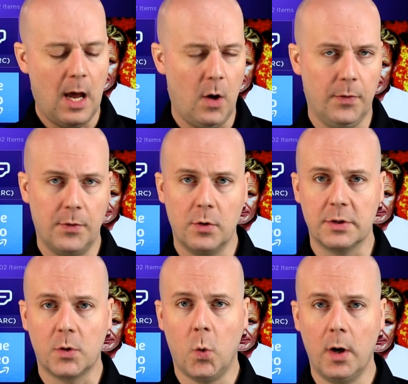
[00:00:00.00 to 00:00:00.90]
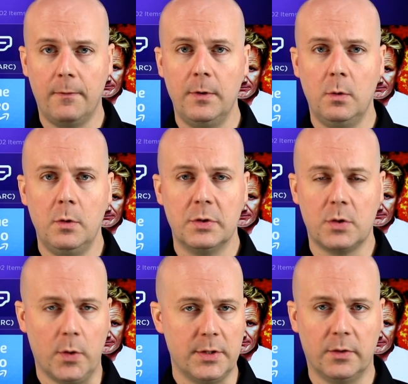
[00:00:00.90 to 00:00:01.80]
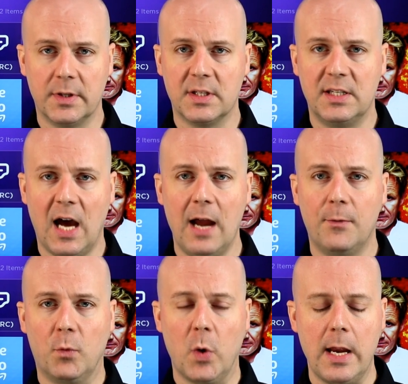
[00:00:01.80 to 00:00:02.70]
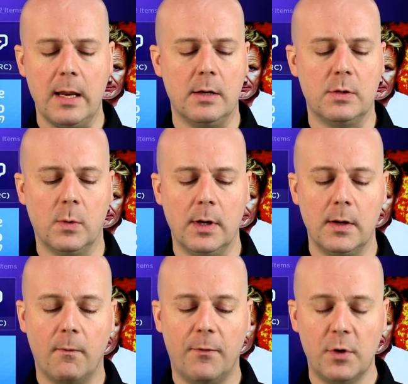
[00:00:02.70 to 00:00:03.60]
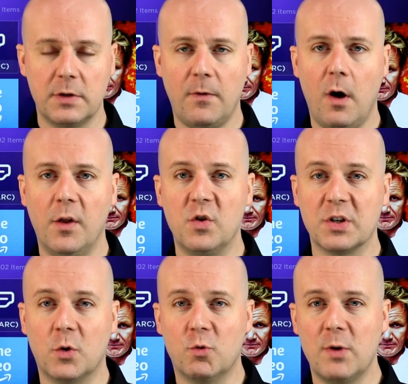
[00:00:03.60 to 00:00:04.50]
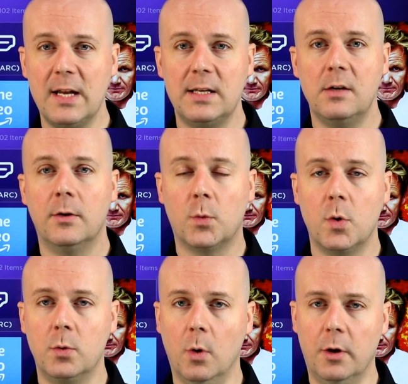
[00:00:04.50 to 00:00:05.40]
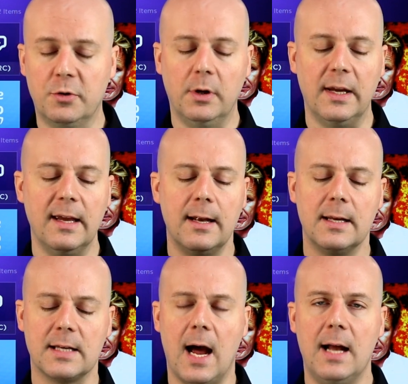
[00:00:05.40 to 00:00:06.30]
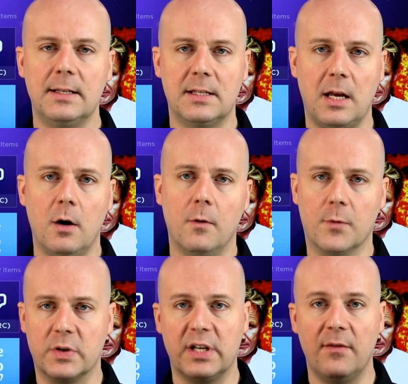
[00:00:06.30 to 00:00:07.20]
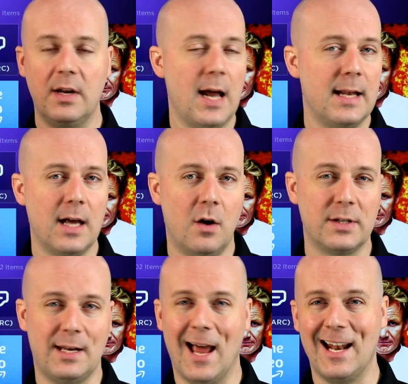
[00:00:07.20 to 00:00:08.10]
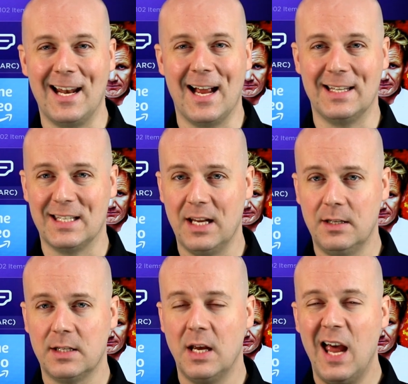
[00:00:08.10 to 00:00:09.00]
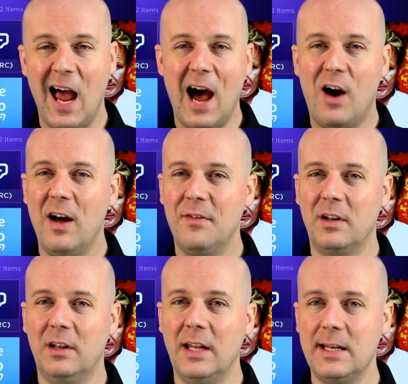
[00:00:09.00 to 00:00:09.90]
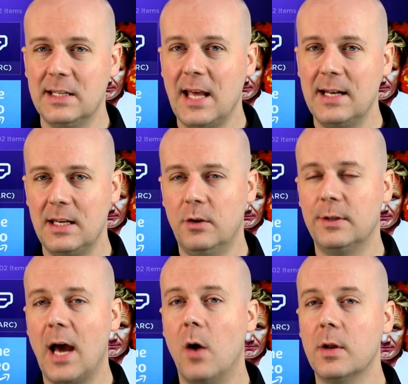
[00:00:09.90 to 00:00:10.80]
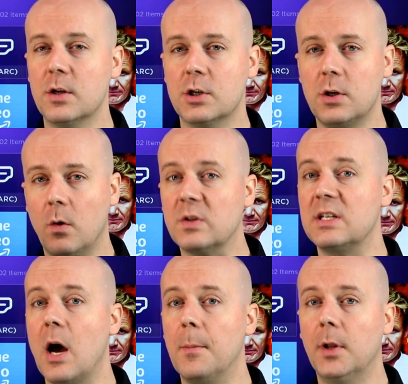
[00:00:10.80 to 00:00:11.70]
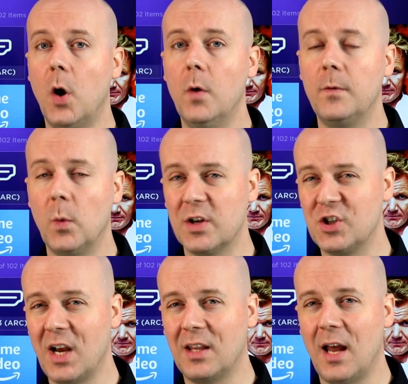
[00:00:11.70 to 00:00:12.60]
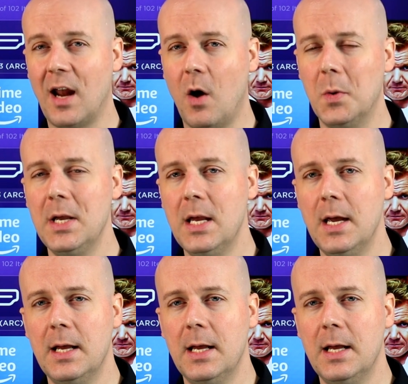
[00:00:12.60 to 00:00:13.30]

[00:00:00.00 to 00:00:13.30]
Now, there's quite a few news stories, so let's dive right into it. First of all, there's a great deal on the Roku Ultra. It is on sale for $79.99. I'll have a link to that deal down in the show notes down below if you want to check that out.